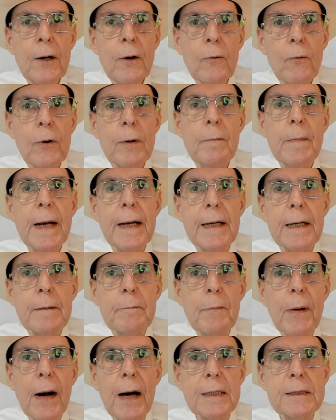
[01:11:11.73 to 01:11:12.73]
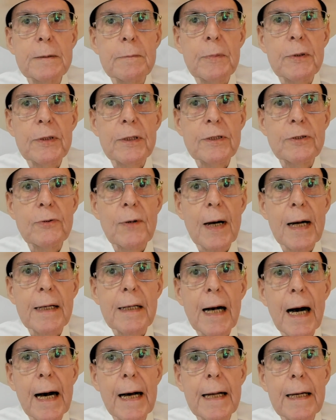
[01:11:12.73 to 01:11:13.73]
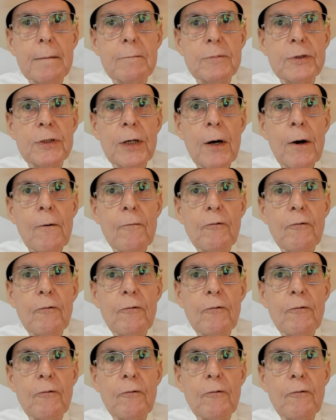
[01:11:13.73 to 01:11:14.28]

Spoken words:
would make it possible to track items